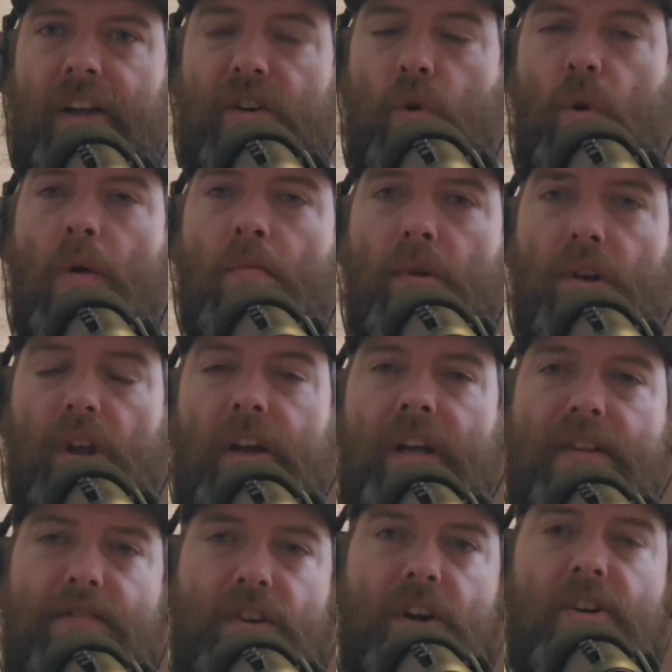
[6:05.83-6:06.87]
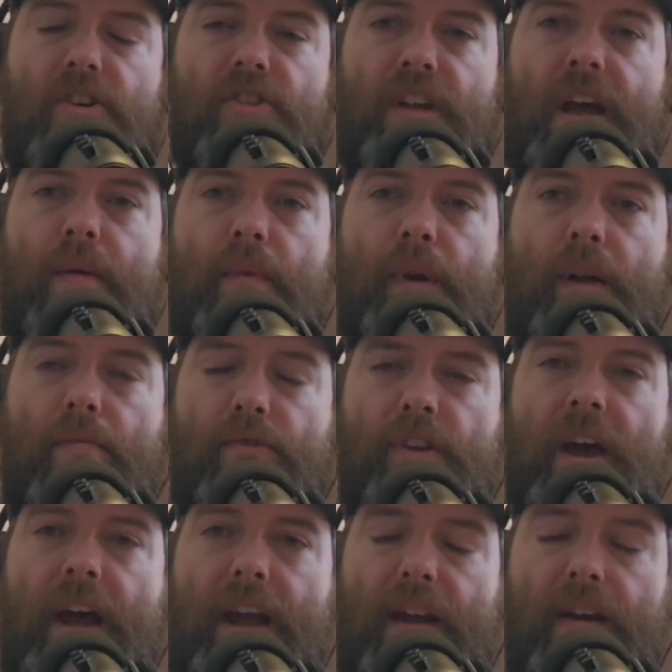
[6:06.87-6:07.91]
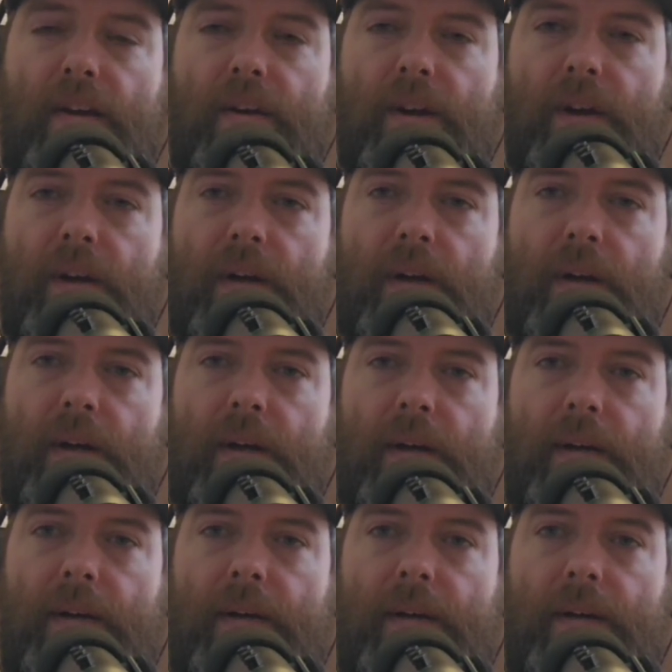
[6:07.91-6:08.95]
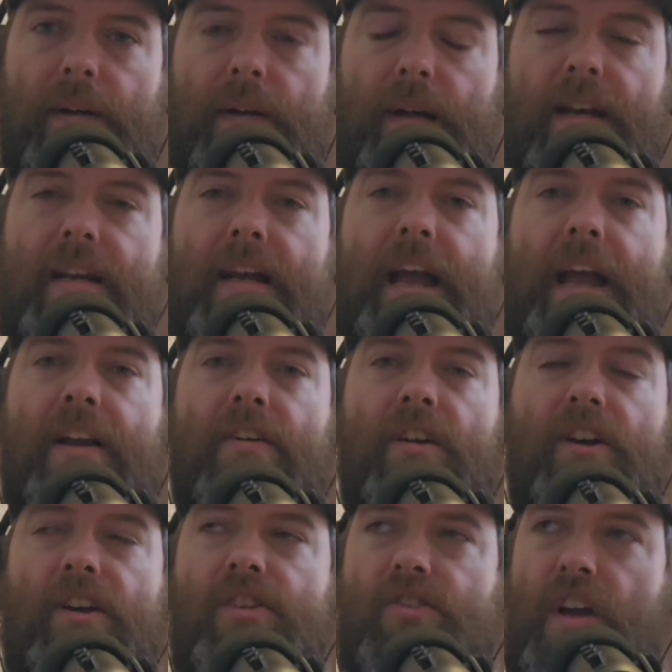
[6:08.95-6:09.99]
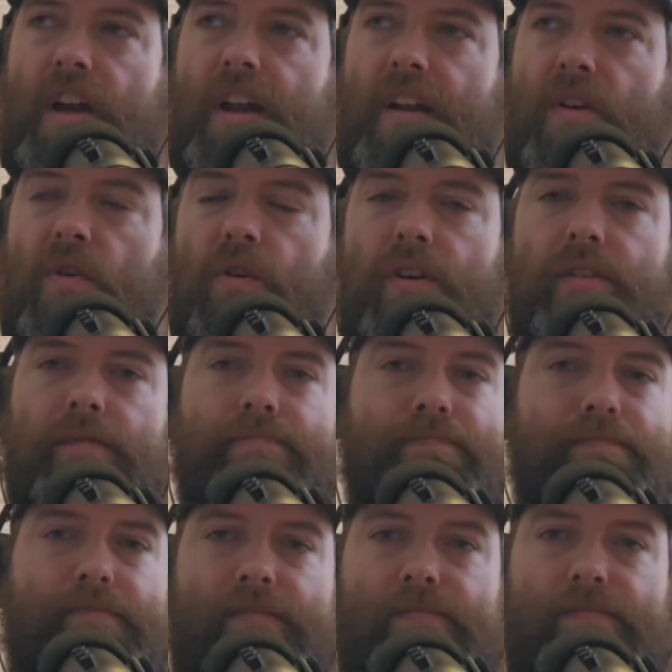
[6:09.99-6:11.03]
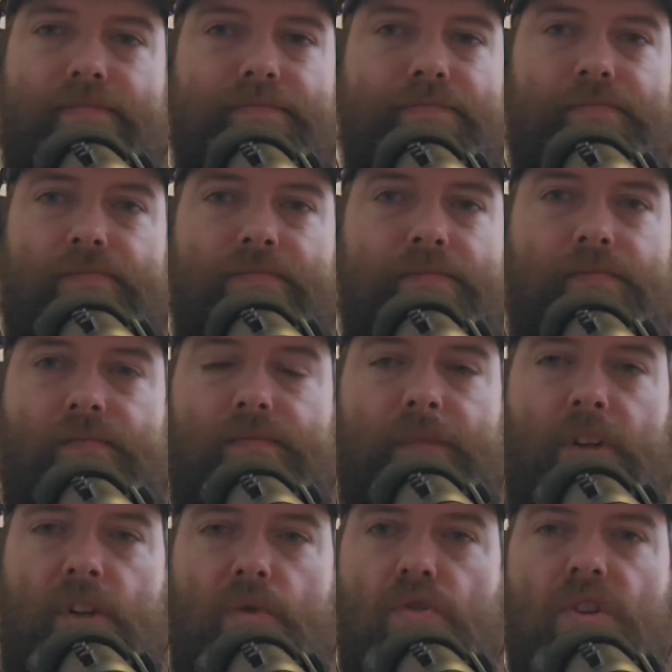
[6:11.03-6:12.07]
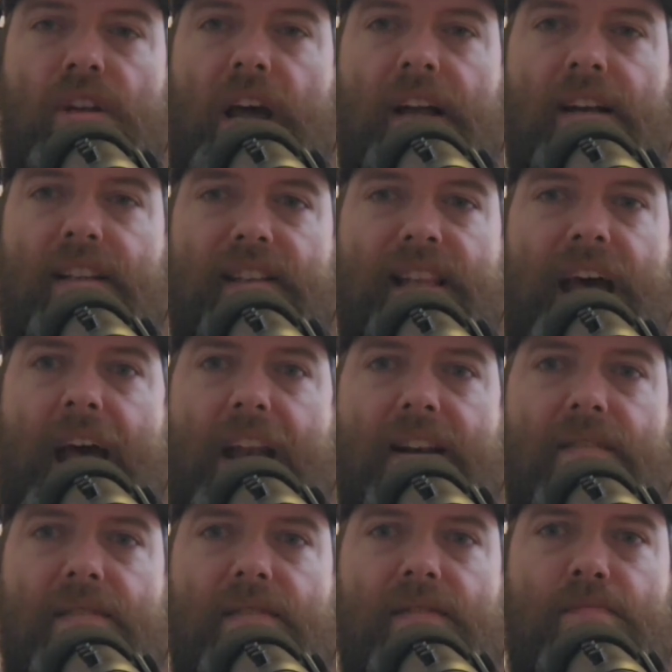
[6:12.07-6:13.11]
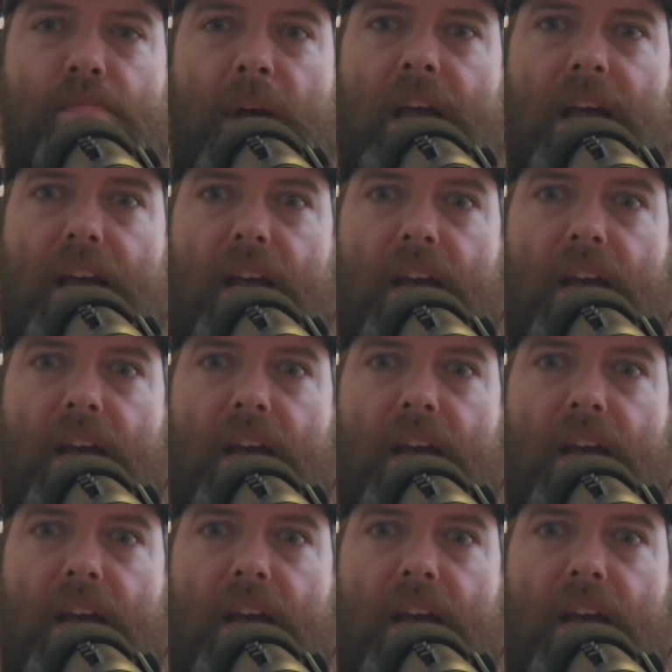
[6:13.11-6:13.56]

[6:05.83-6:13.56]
normal light, if you understand what I'm saying. Indicator lights, how they look, they're usually not that big.